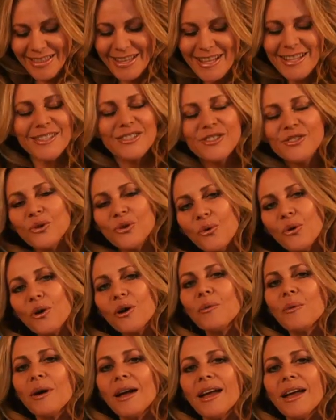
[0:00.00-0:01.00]
This
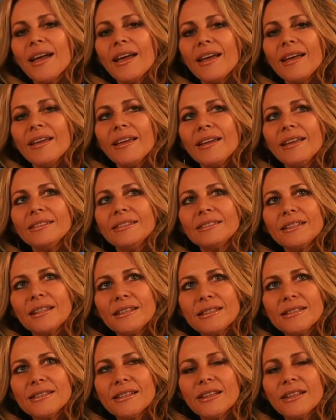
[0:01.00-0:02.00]
doorway is
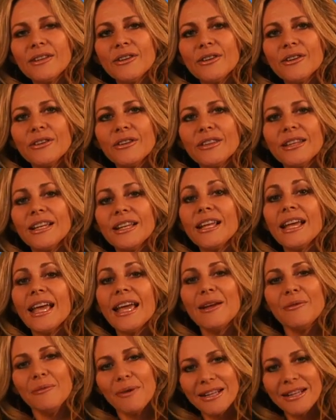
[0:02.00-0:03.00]
considered the
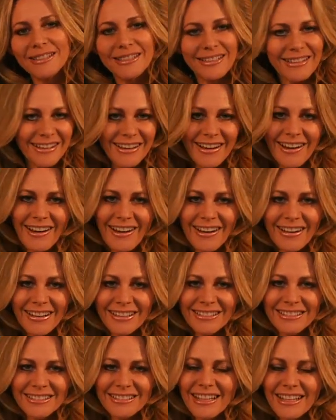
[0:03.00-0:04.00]
gateway to the
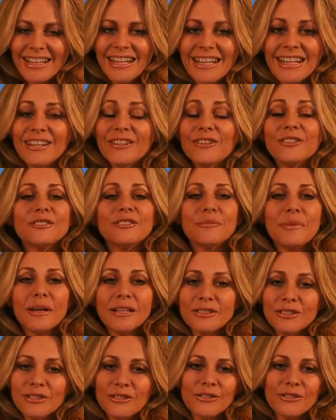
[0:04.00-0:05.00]
gods, an
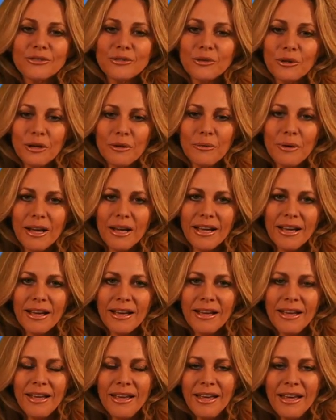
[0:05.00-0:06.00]
interdimensional
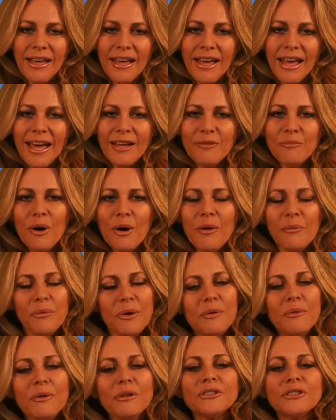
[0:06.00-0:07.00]
doorway. And what
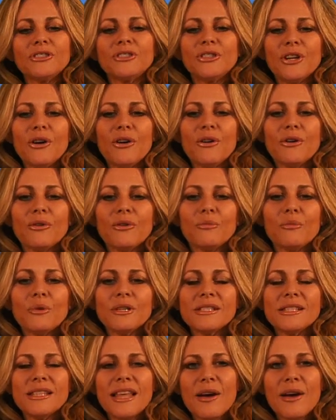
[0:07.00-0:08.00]
we were shown
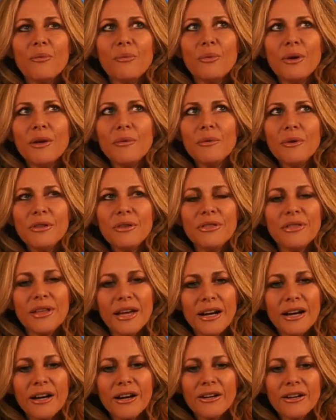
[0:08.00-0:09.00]
was that we were
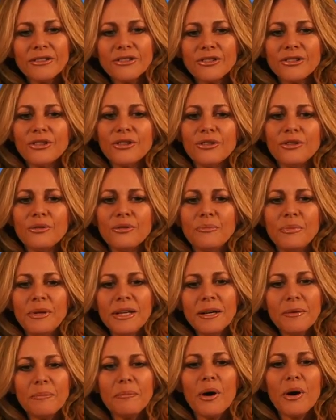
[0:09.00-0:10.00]
there to
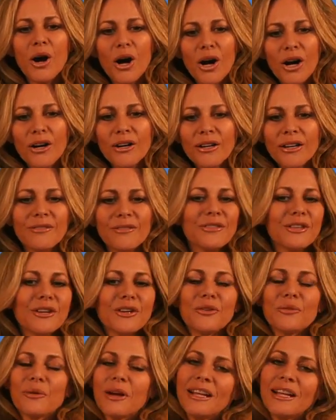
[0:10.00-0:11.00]
be a part of the
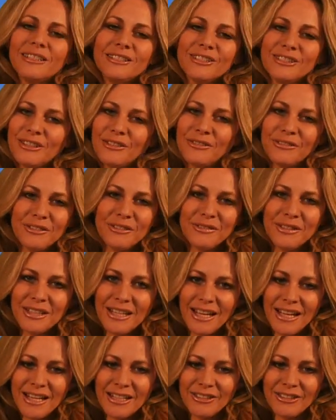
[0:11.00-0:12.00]
great shift of
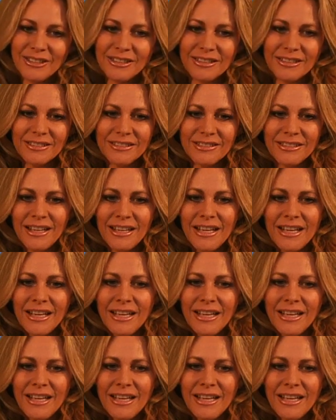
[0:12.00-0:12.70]
the ages,